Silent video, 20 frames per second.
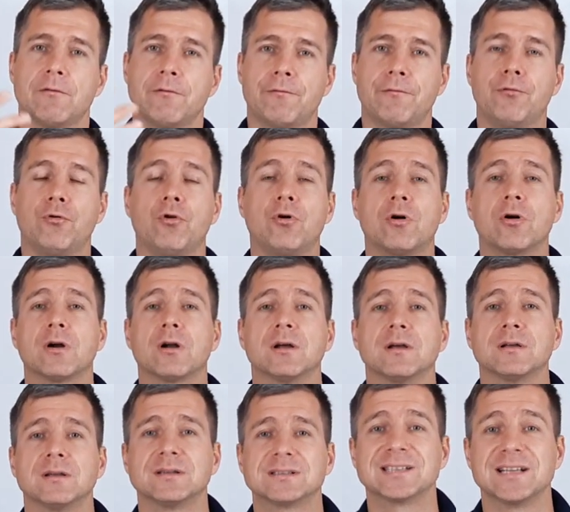for
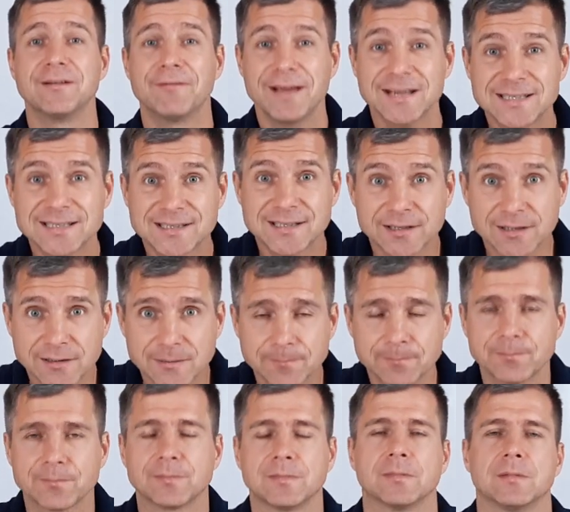uh, Silvester
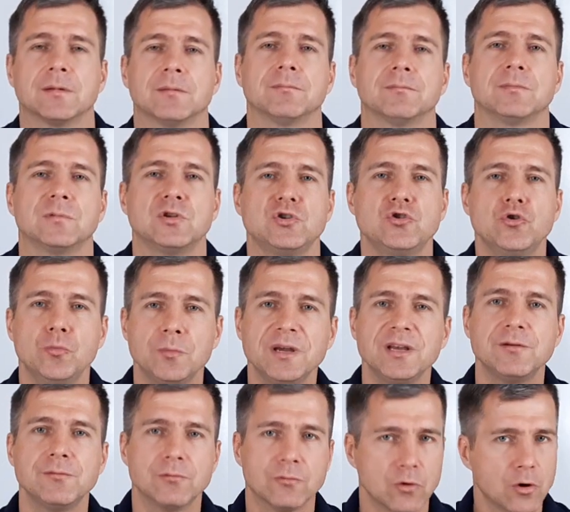mm, you
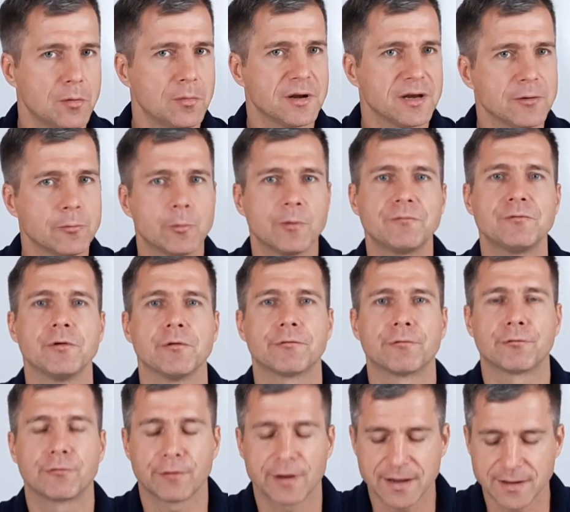meet normally with your
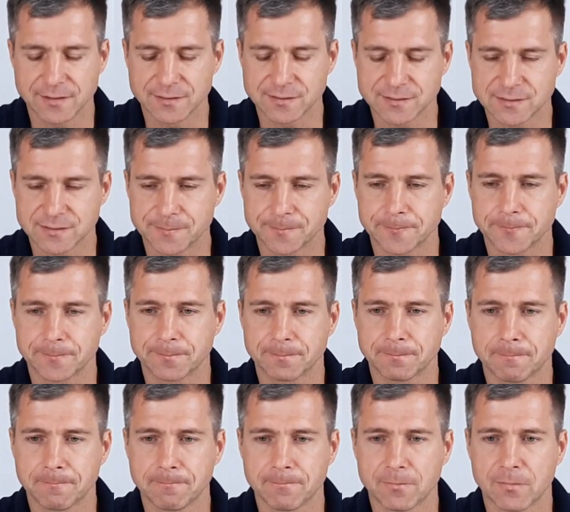friends
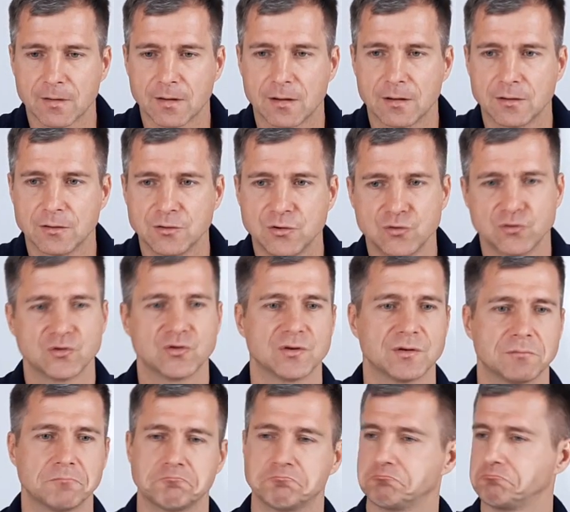mm,
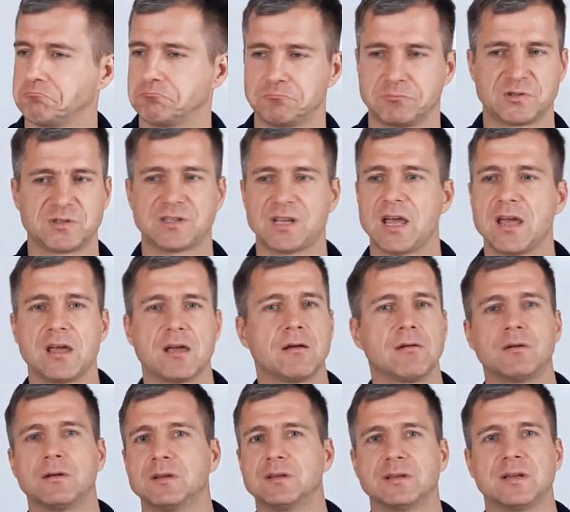you stay
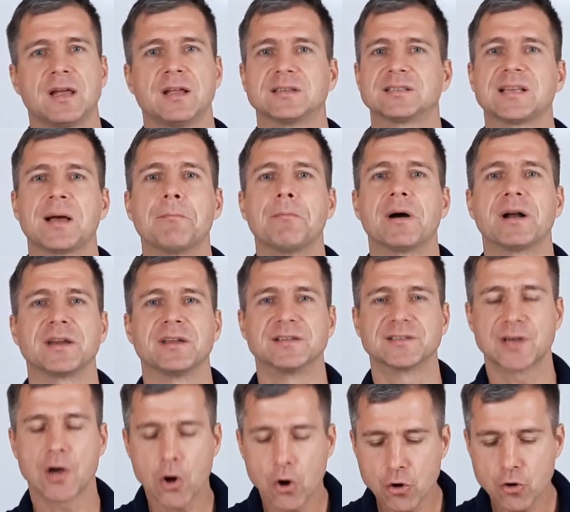in, at
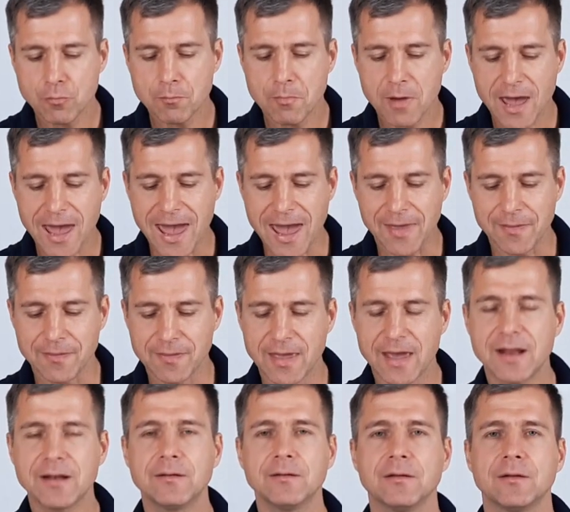somebody's home and
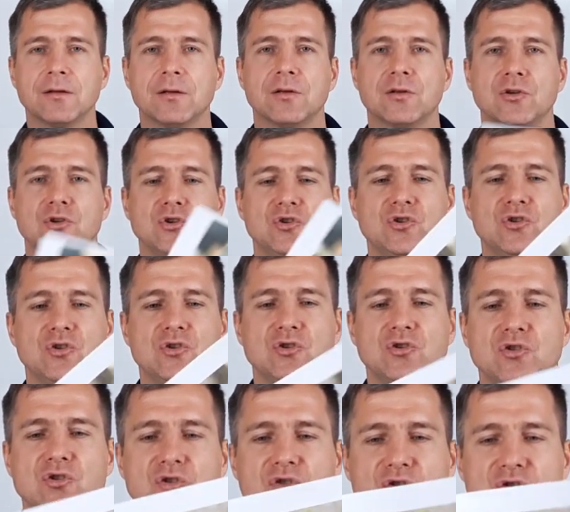then
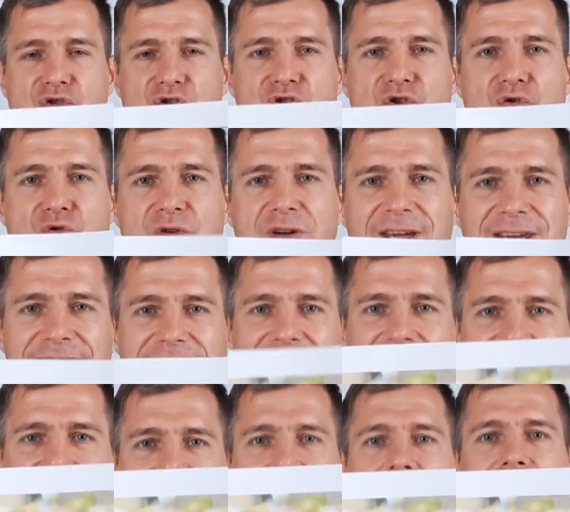you
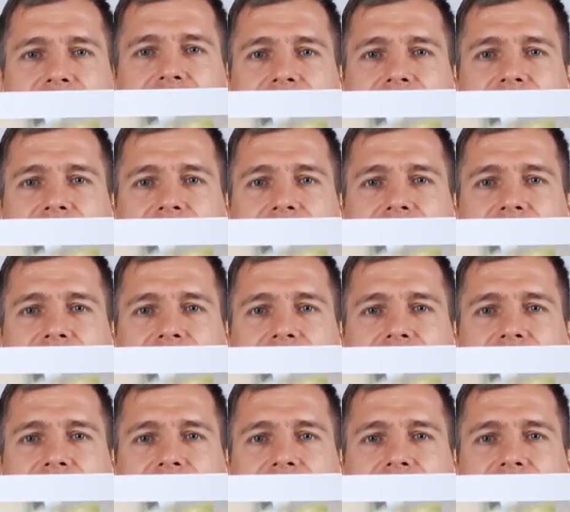eat